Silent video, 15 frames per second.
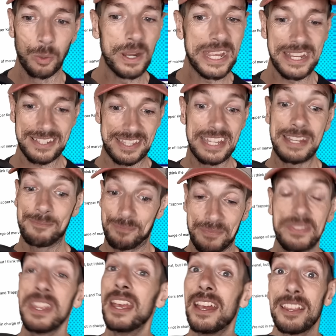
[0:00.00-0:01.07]
Louise, the
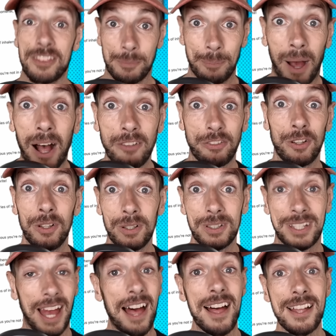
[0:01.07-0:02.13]
Marvel
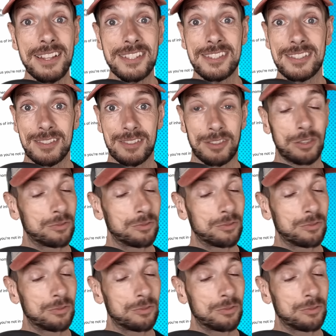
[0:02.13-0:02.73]
cards,